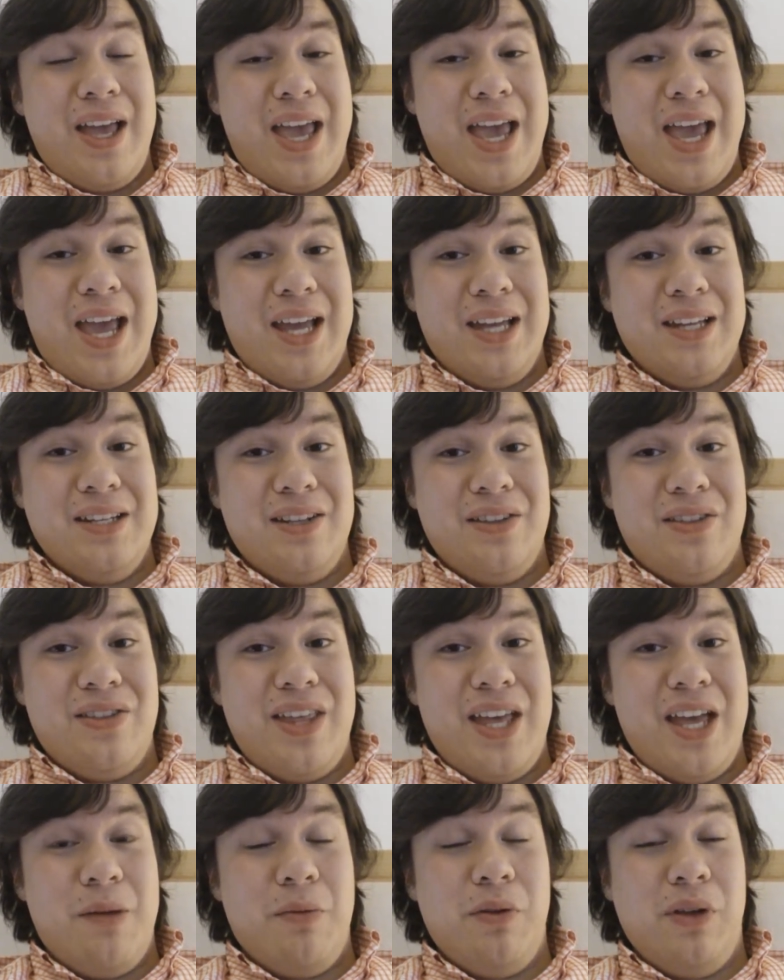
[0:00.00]
and
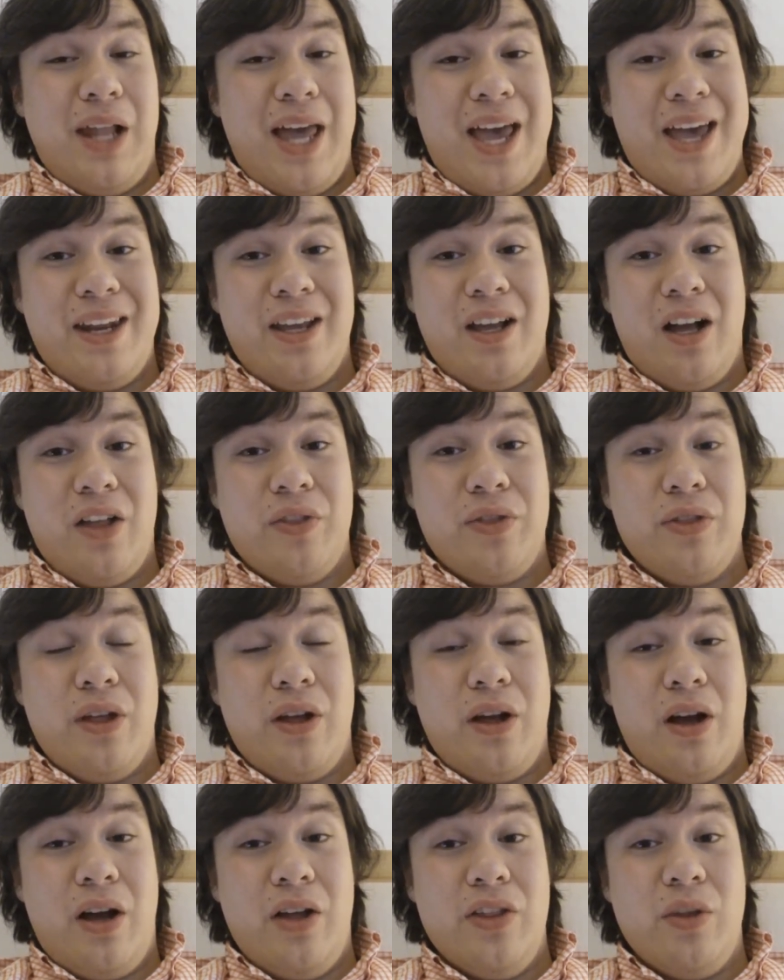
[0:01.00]
them landing on
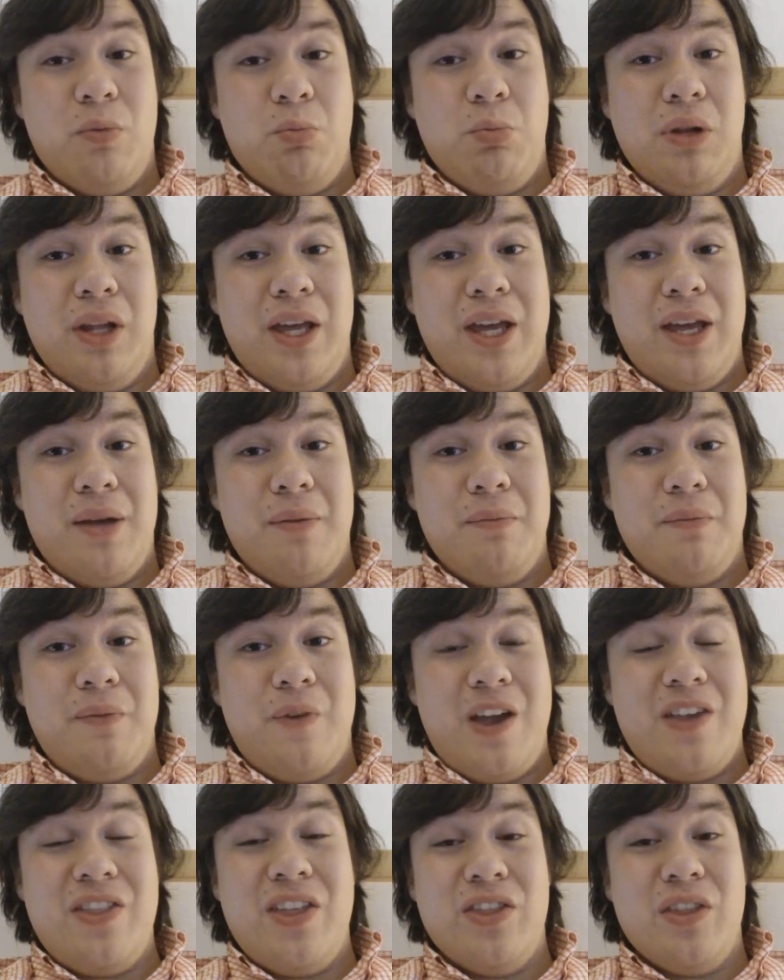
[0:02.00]
on the blimp
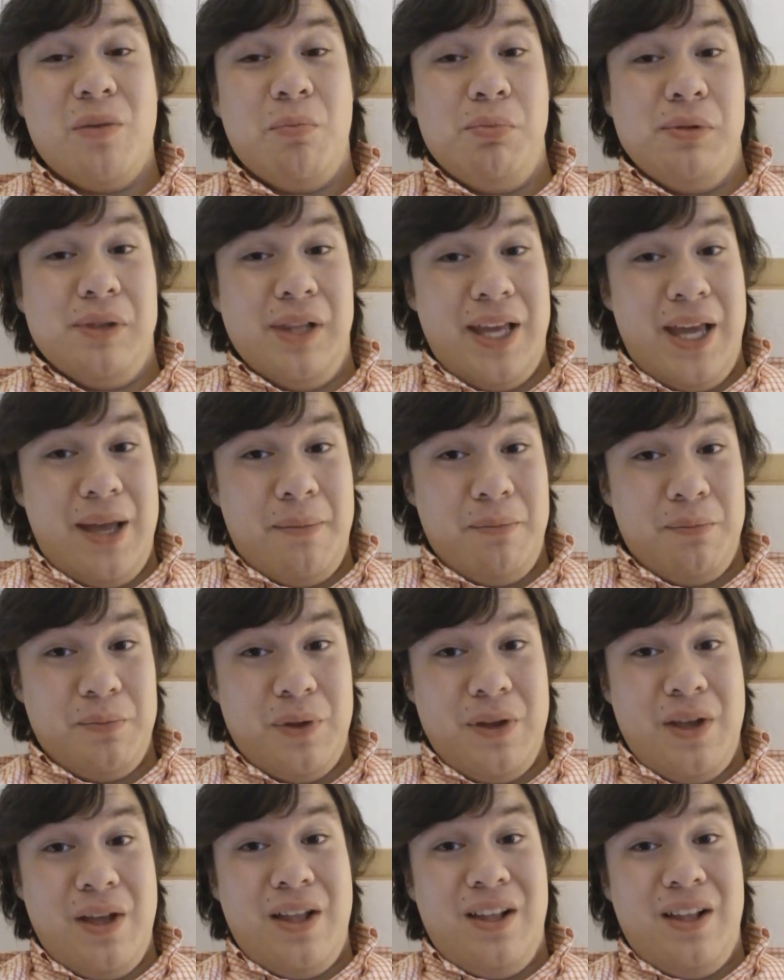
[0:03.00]
and then the blimp